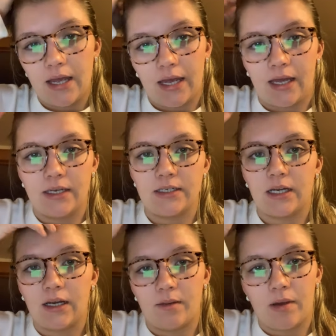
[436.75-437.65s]

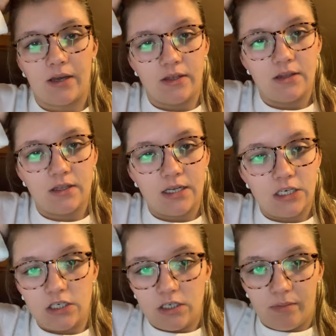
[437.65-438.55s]
and um, I think that they
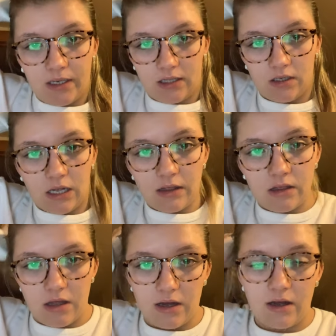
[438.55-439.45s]
depict the
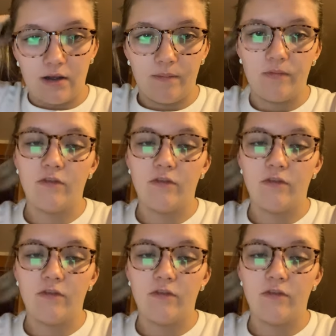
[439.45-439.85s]
the